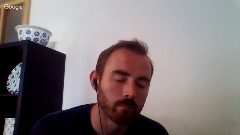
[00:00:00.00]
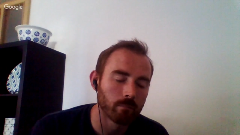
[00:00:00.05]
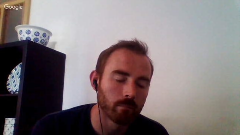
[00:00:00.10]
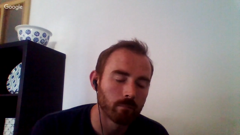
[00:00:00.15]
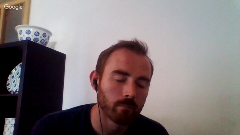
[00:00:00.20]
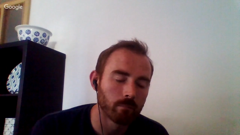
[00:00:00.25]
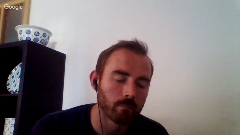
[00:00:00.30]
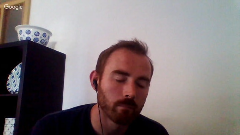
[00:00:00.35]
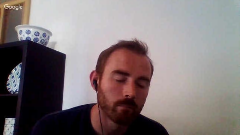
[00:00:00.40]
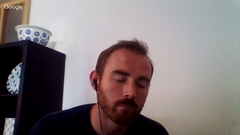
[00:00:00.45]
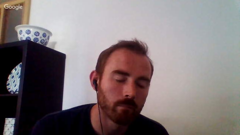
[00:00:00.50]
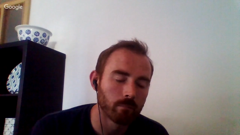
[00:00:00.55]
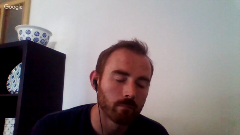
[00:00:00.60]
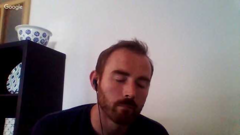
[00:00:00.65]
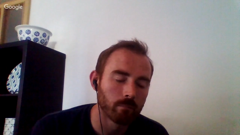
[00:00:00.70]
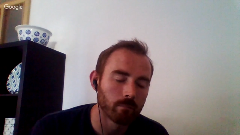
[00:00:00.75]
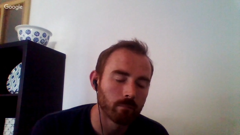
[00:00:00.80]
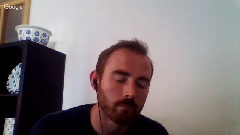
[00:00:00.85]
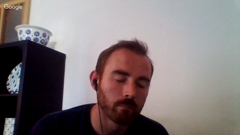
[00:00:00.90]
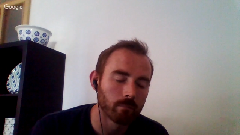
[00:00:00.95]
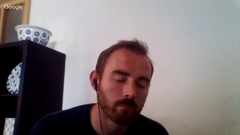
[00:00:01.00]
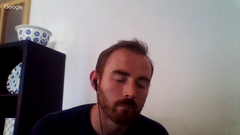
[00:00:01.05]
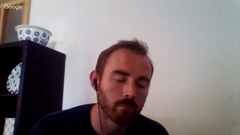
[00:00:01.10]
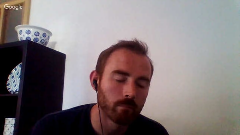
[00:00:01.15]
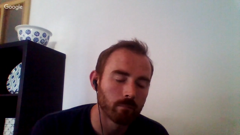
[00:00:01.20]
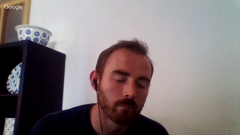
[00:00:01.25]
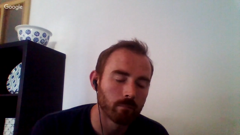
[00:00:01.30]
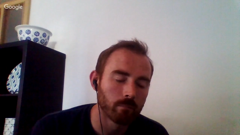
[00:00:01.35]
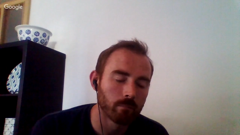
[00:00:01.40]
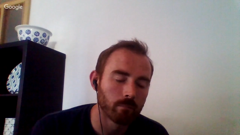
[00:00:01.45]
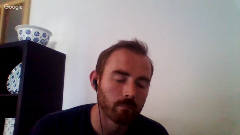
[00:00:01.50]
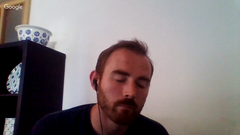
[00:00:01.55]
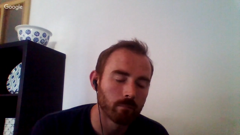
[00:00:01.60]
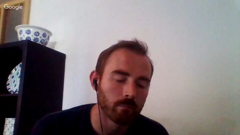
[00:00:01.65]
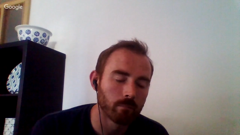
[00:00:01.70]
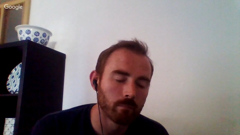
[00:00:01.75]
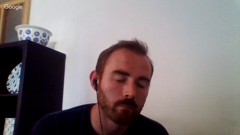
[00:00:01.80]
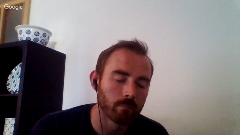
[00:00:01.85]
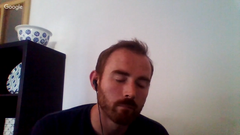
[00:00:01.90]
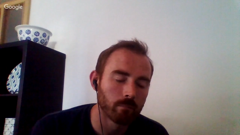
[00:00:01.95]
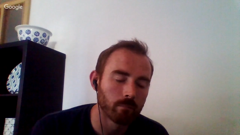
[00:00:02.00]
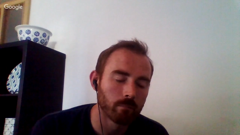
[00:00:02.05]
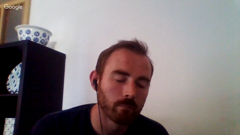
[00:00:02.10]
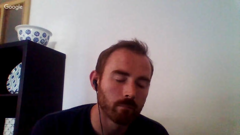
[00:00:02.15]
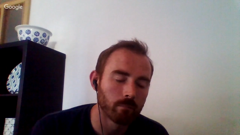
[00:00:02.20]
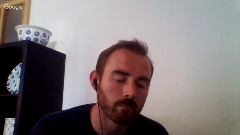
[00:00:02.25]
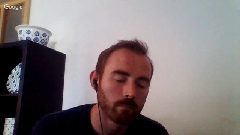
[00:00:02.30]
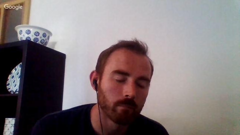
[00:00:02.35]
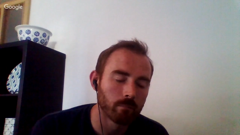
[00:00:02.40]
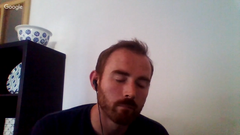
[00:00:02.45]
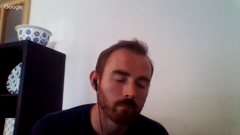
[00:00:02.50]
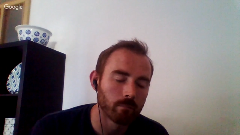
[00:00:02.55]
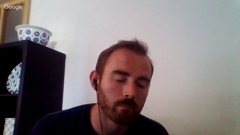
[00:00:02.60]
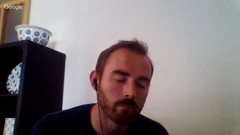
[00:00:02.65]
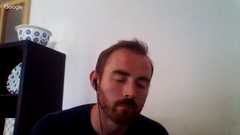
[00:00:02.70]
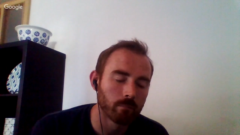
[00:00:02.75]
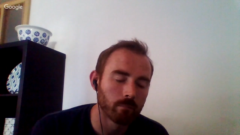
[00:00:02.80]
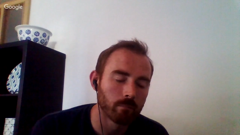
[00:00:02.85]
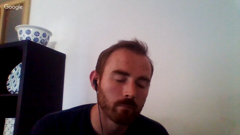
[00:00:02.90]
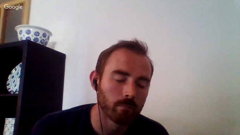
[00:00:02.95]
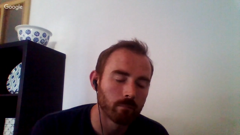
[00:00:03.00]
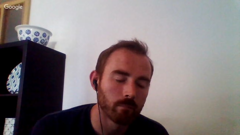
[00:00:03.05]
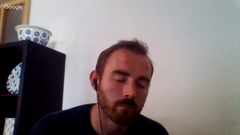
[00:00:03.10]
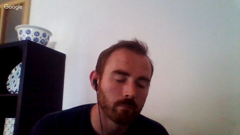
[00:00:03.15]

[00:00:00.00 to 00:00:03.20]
Nothing is said.